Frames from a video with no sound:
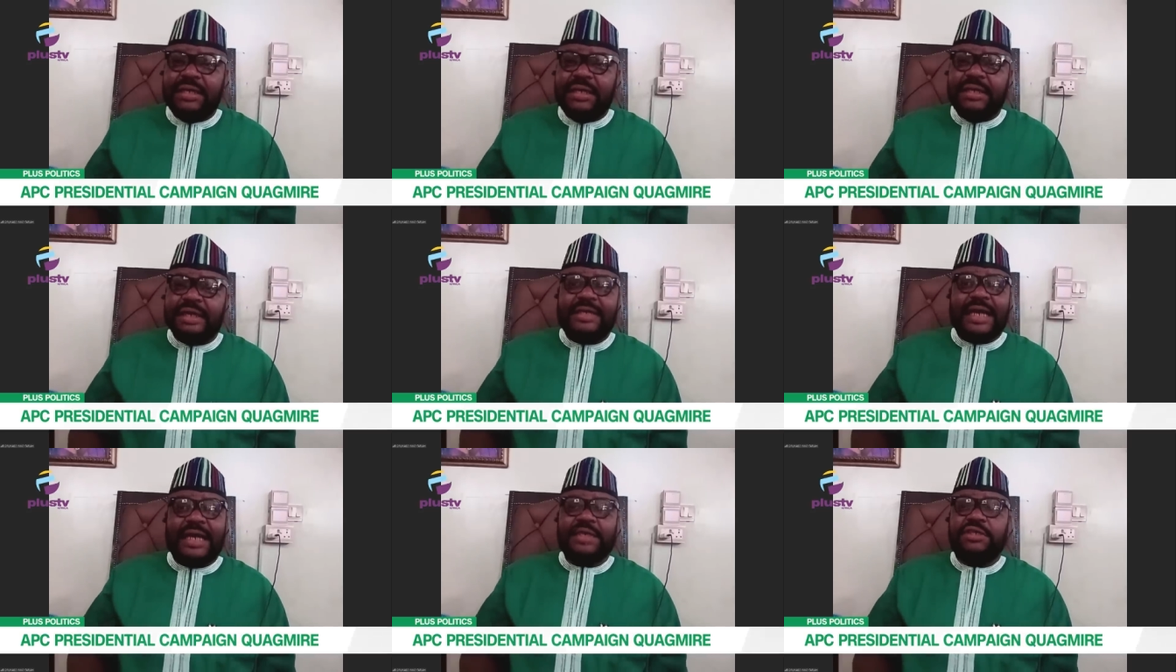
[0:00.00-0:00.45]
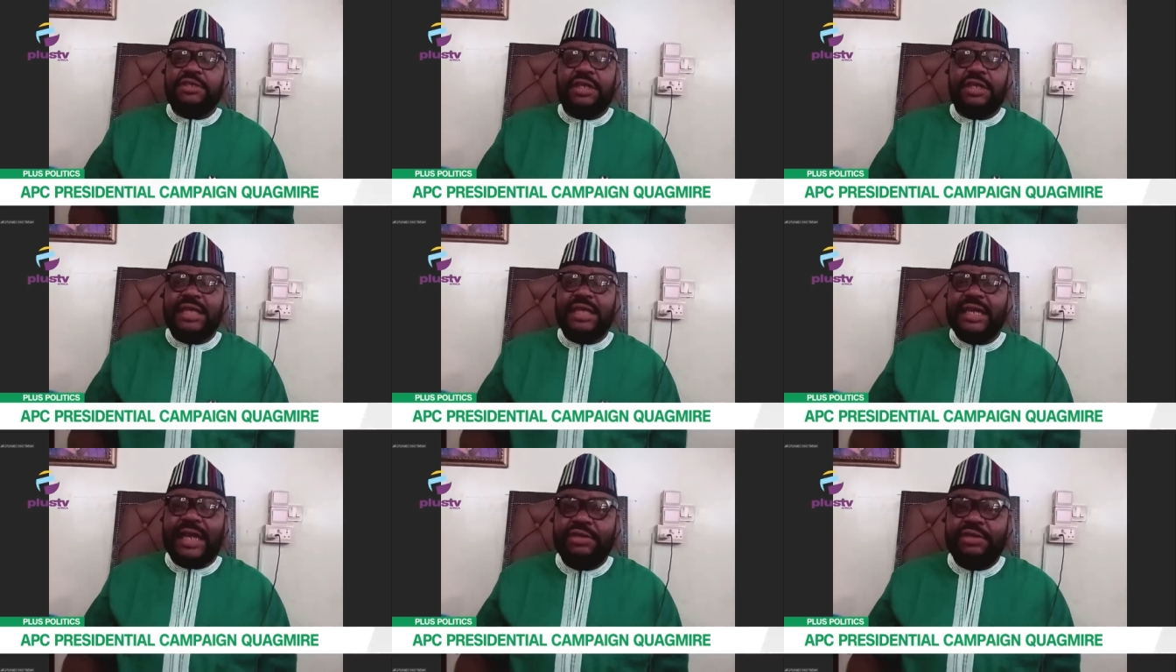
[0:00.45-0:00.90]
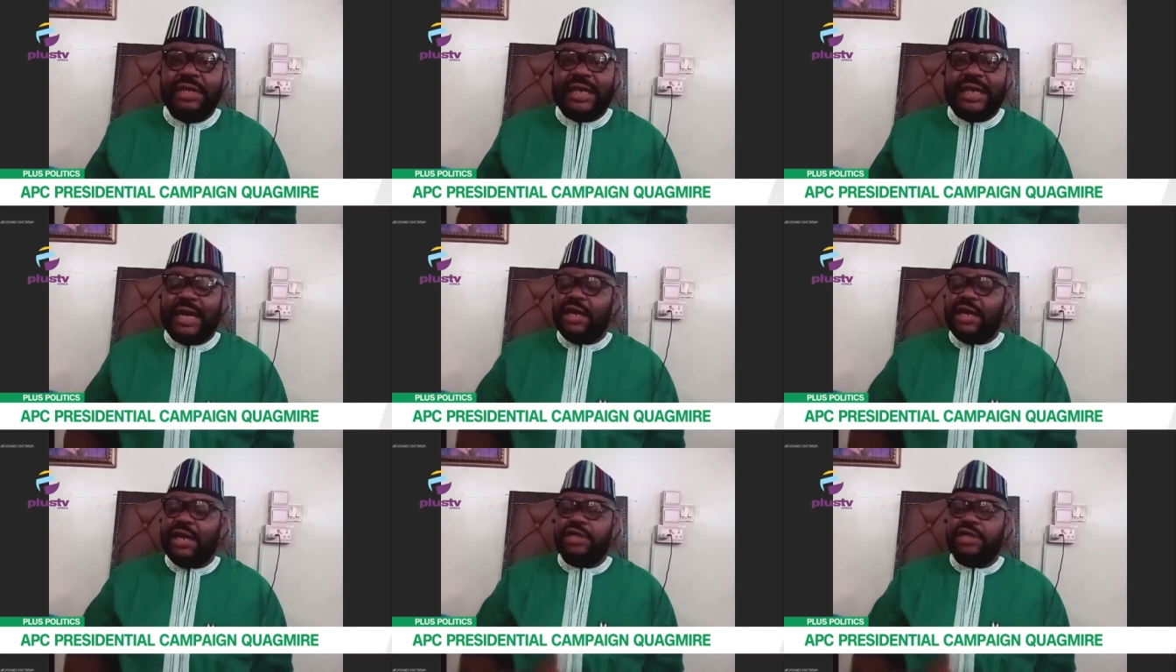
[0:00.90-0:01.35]
If there is nothing you can do,
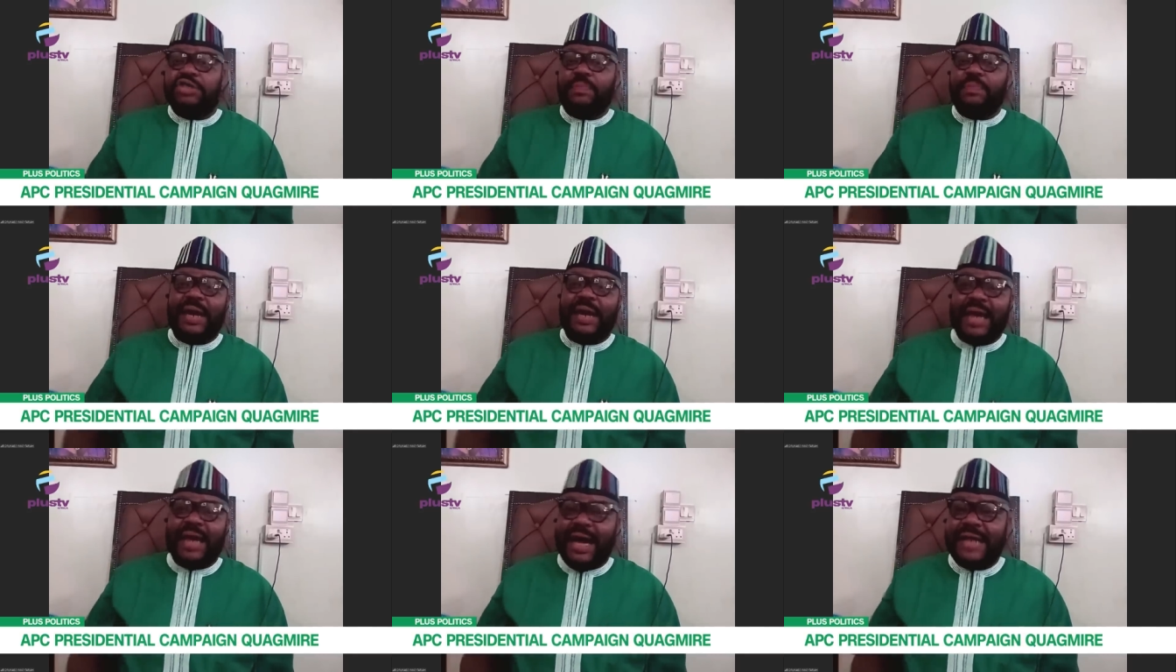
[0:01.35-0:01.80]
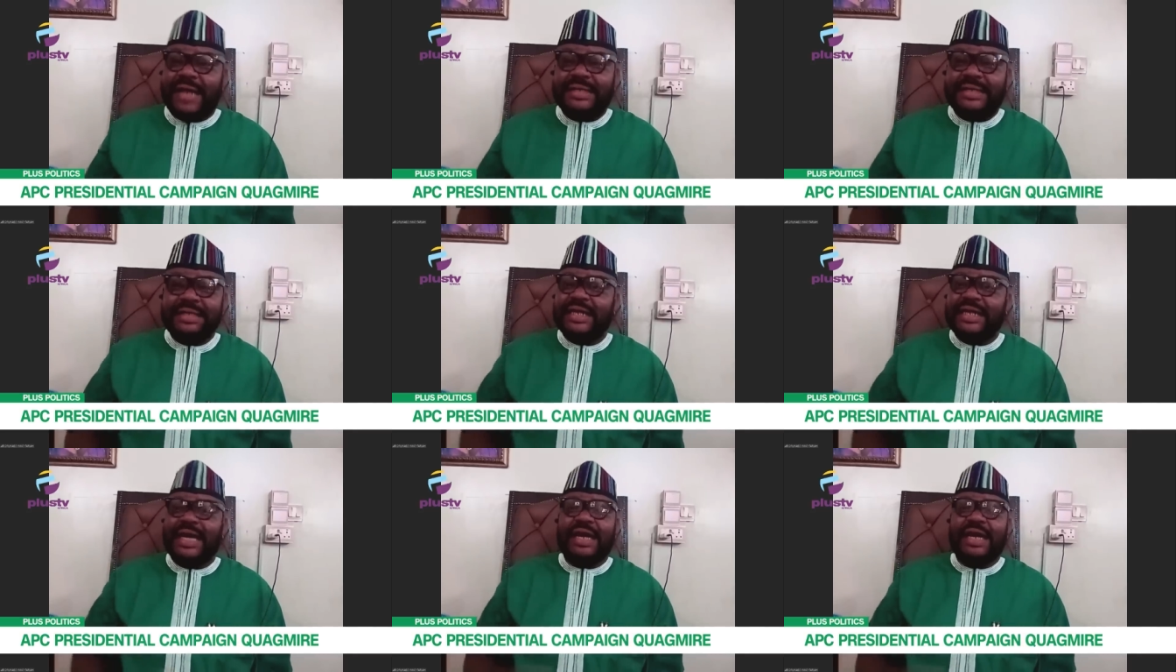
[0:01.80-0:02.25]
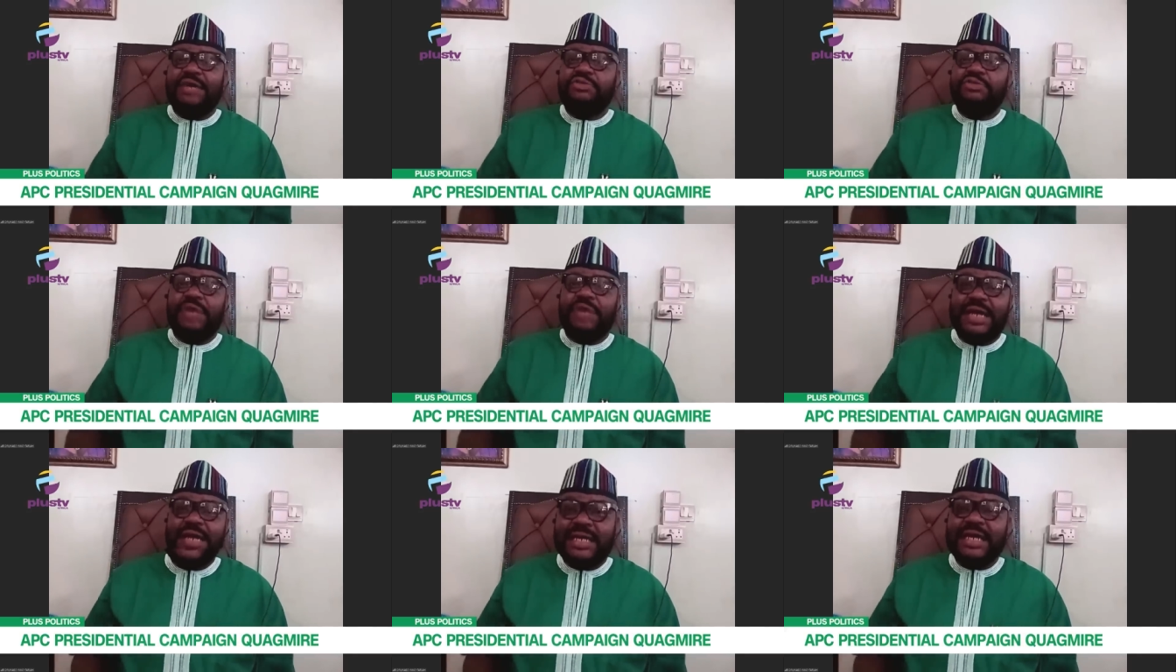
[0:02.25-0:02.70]
you cannot stop my allowances, you cannot
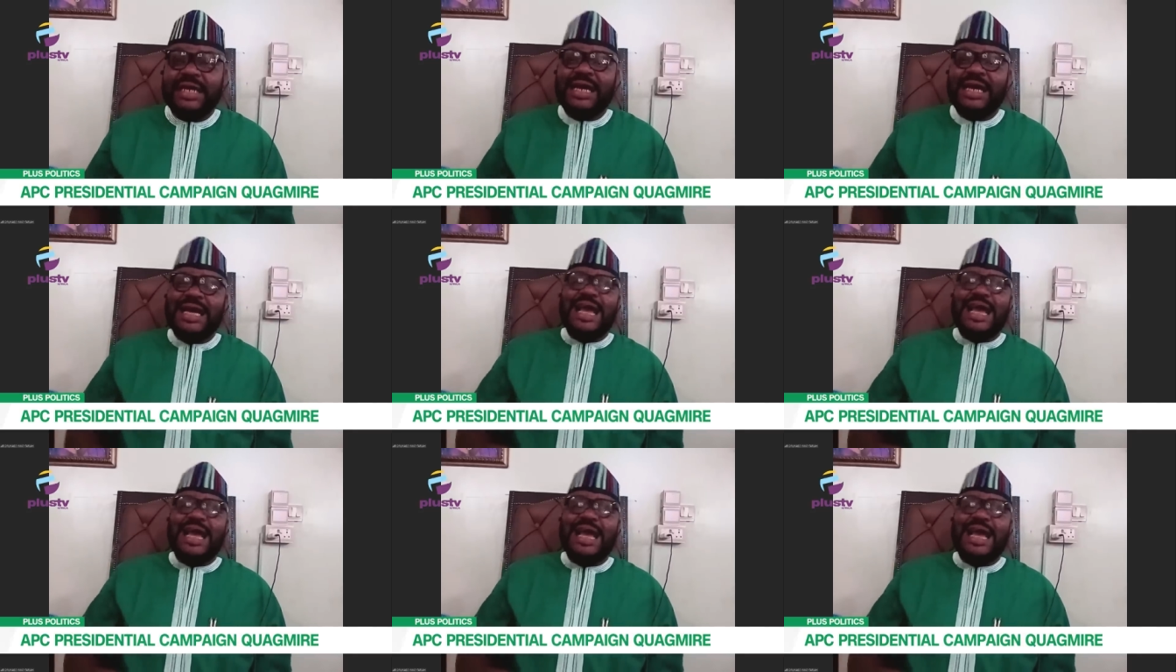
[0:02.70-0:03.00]
do anything.